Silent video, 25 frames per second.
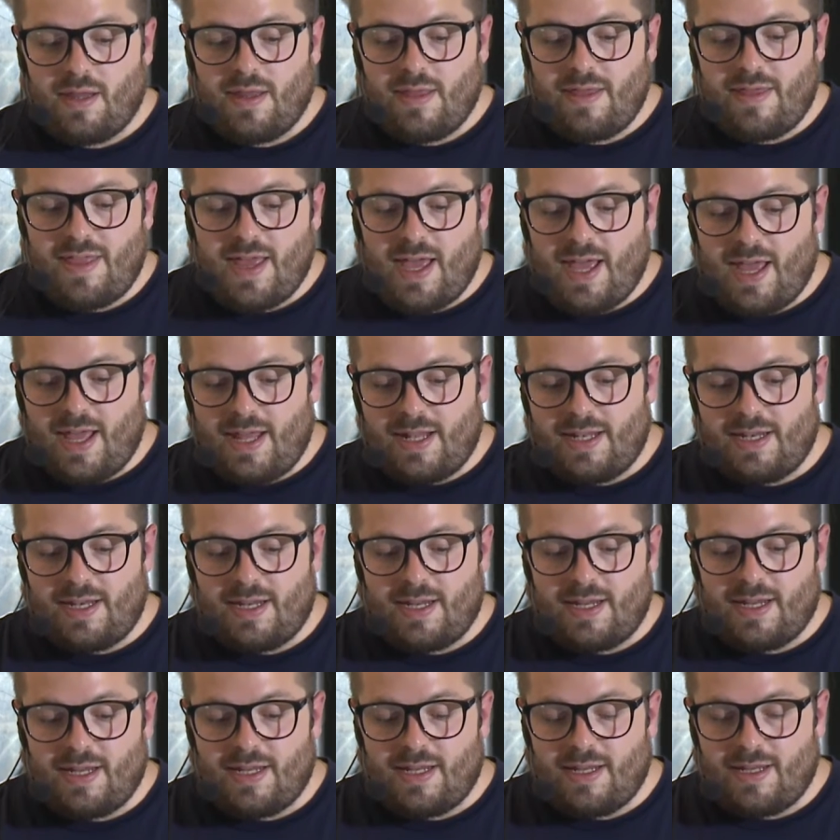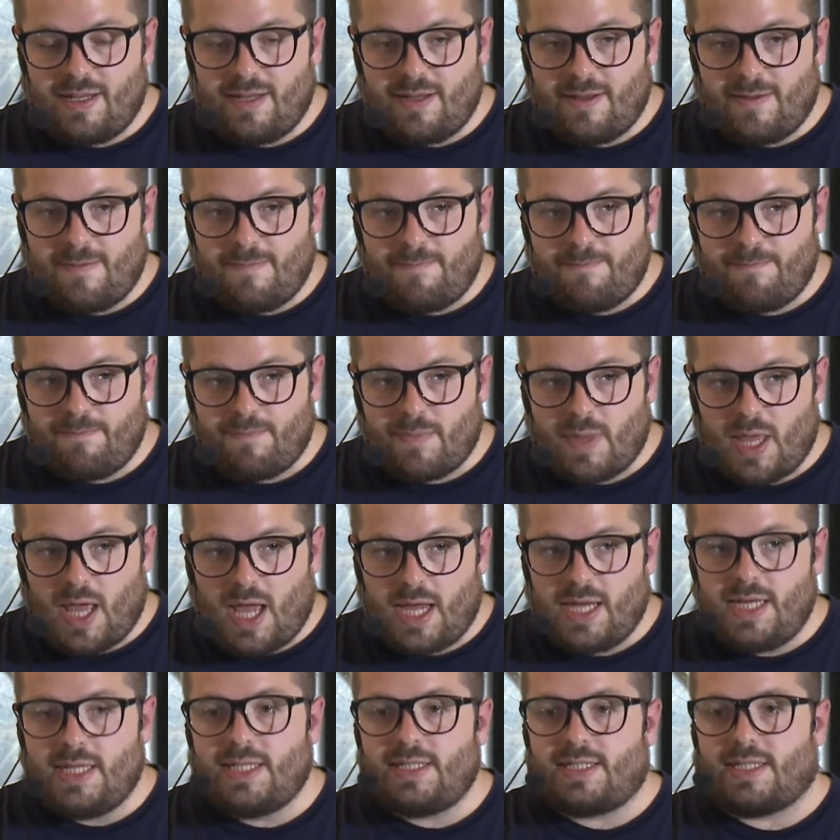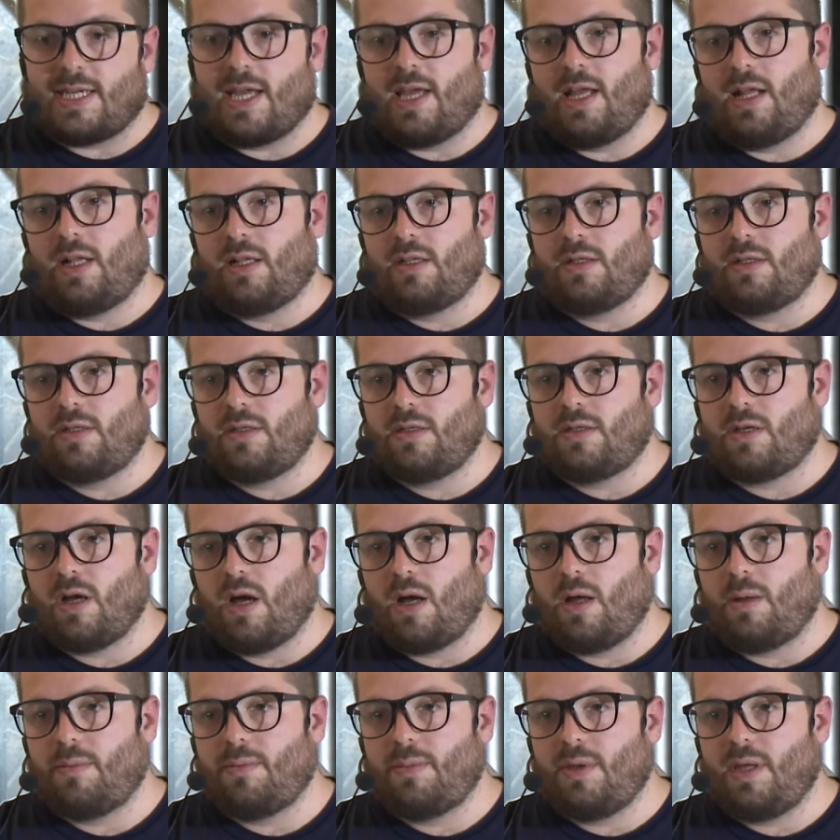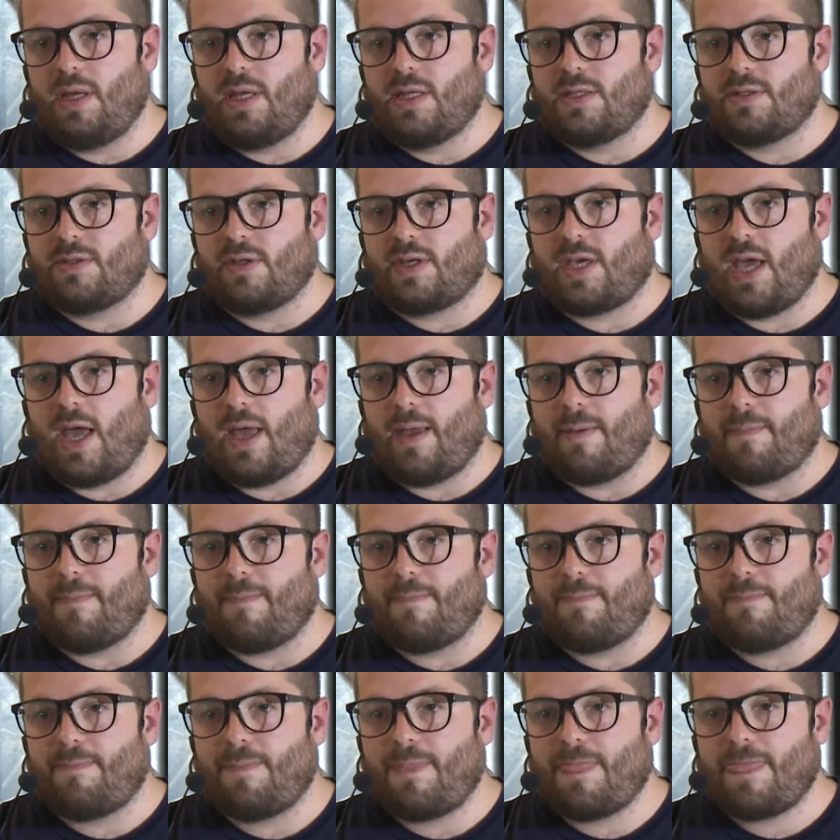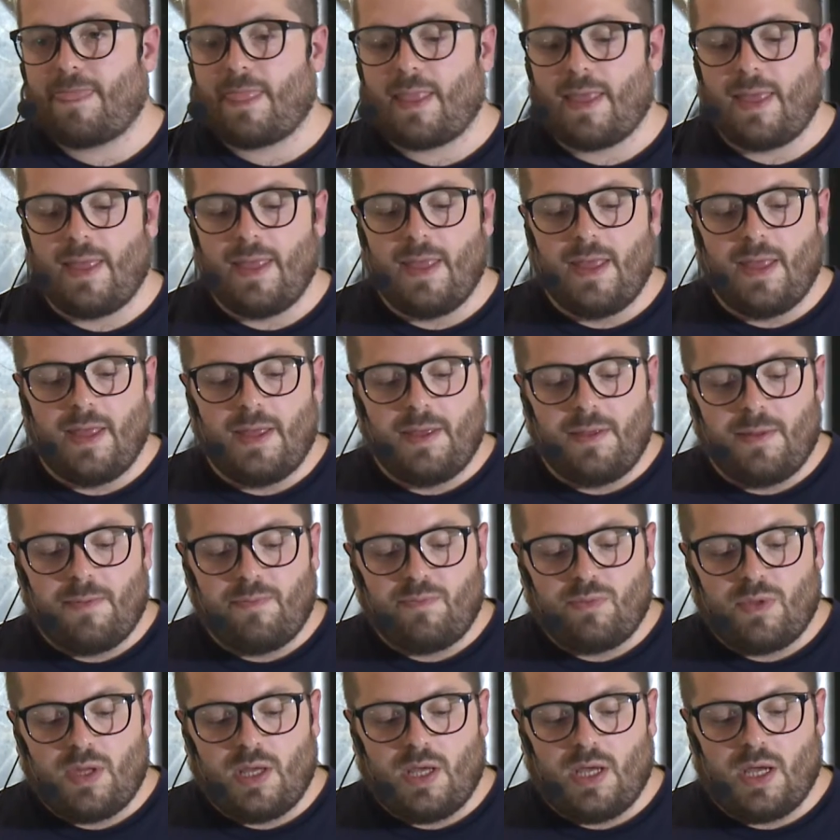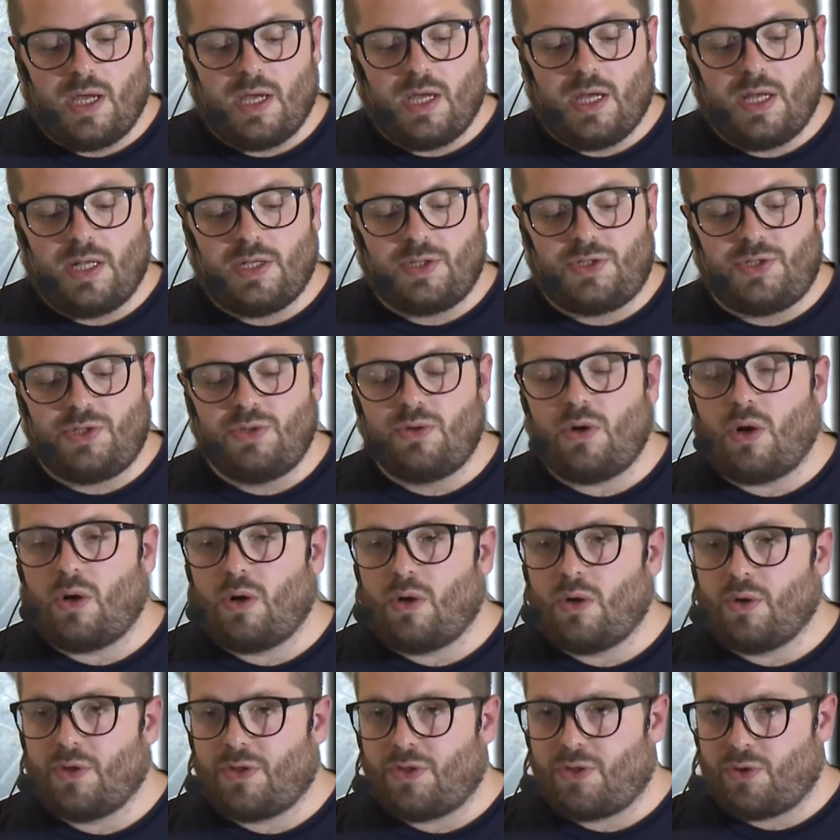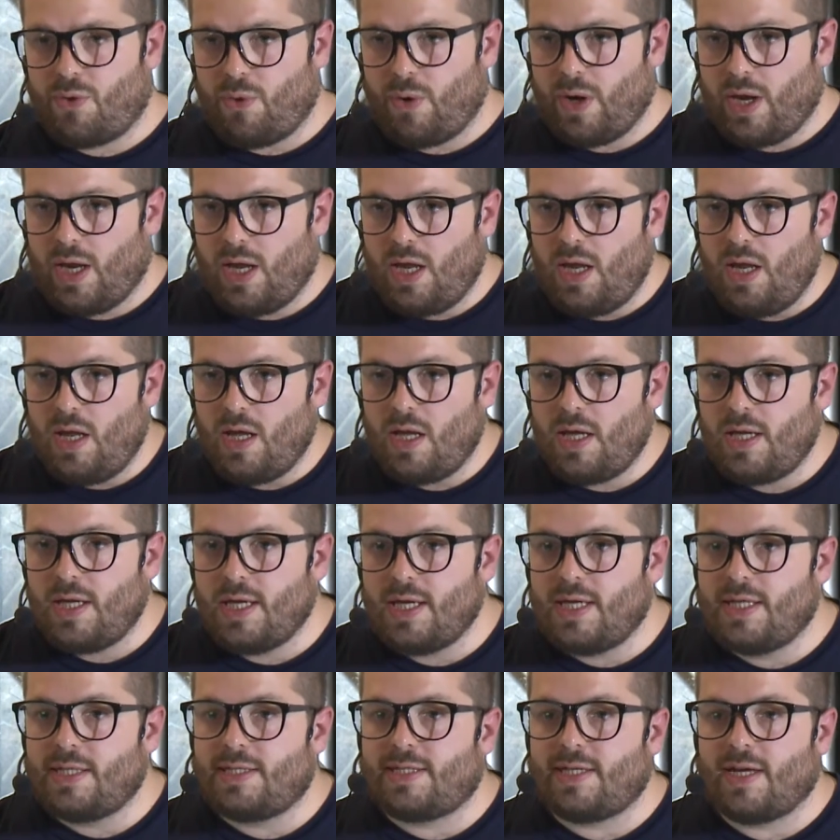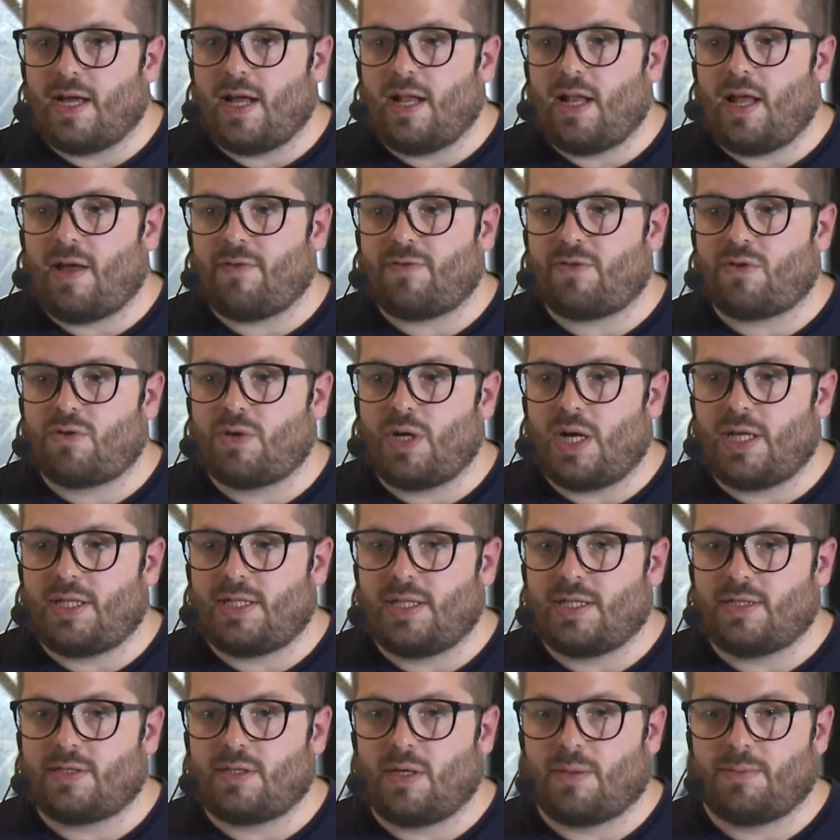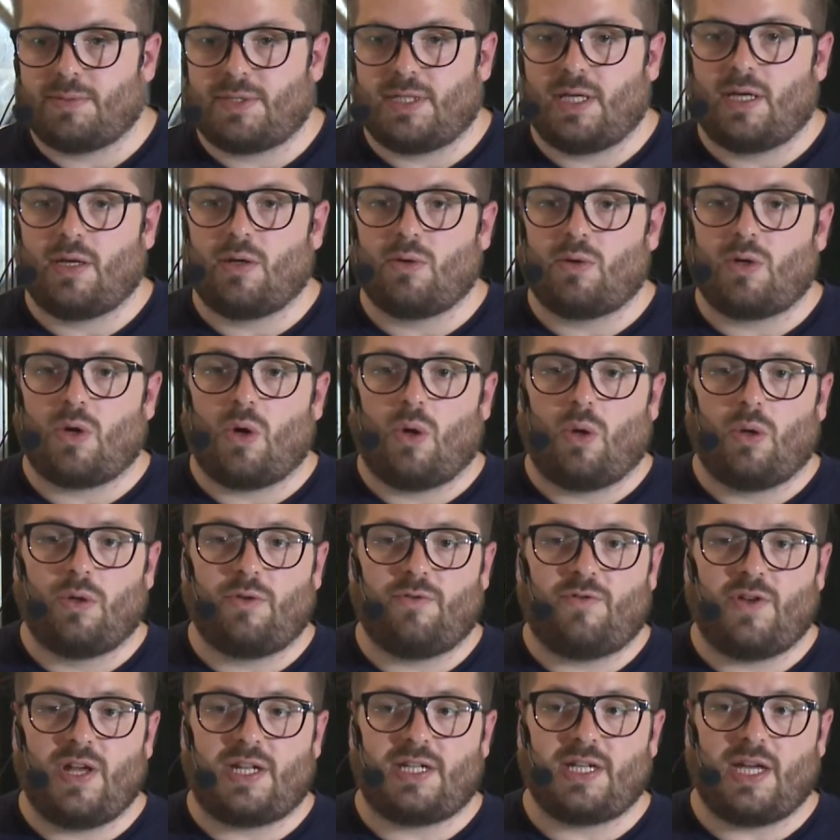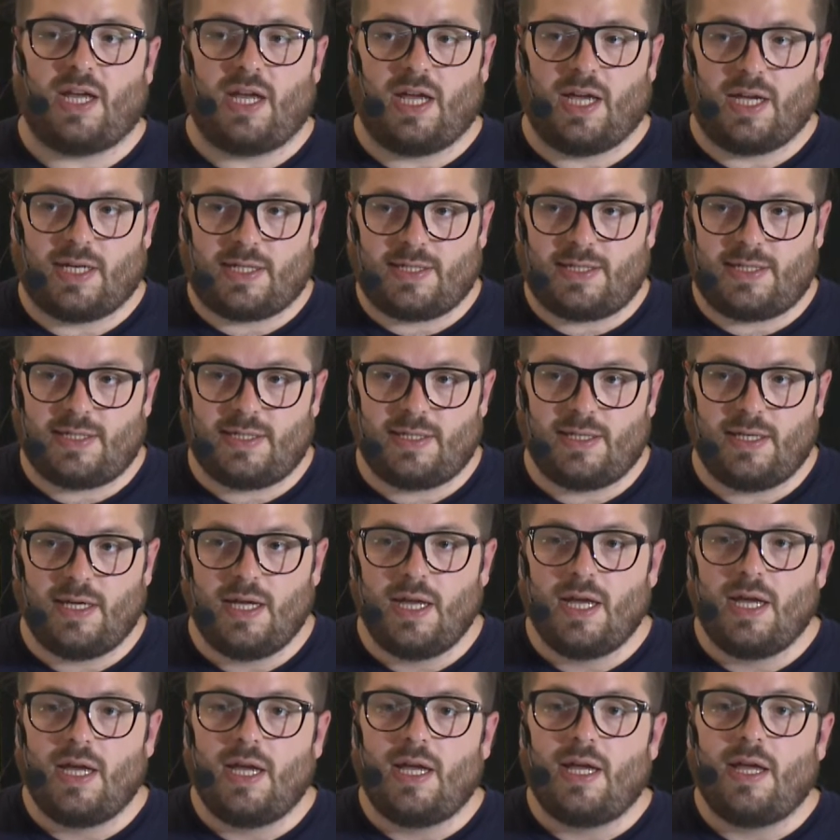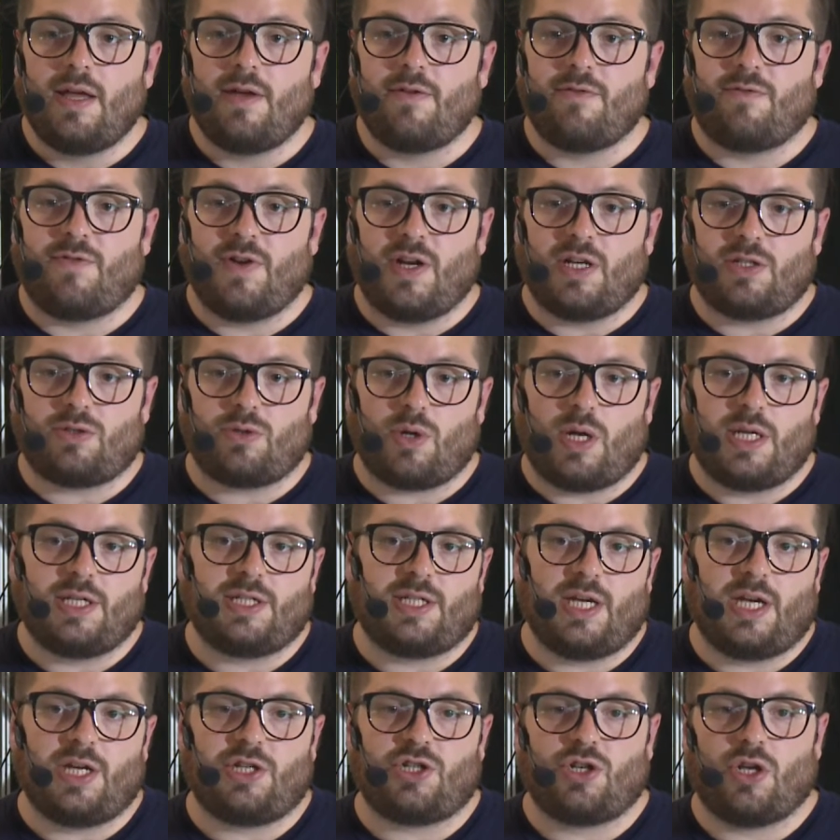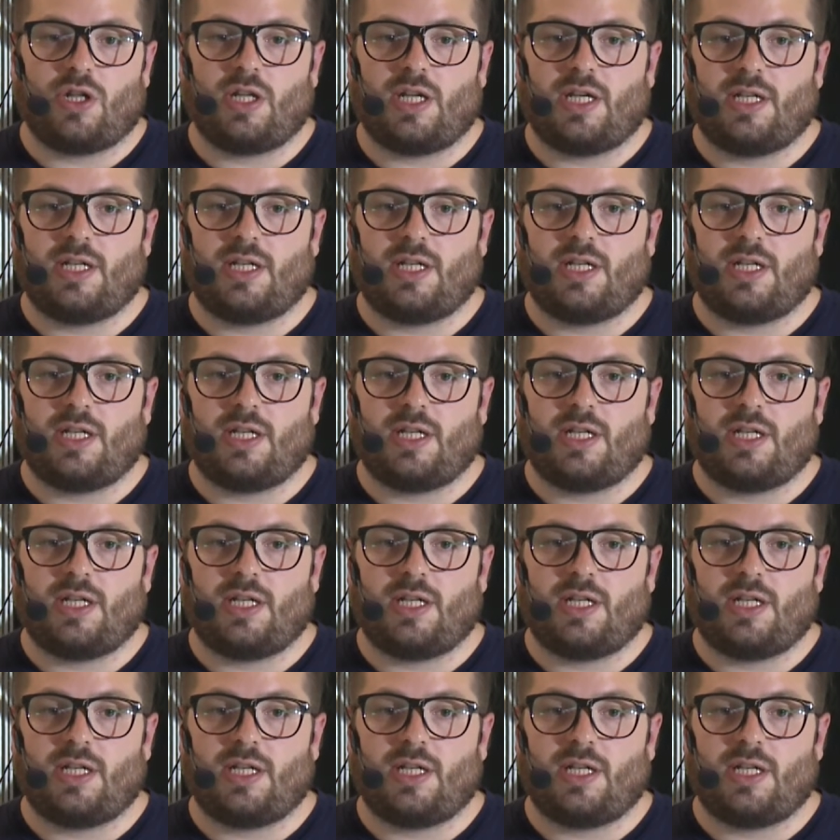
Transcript: Then Intel come in the game. In 2003, Intel are creating something called VTX, virtualization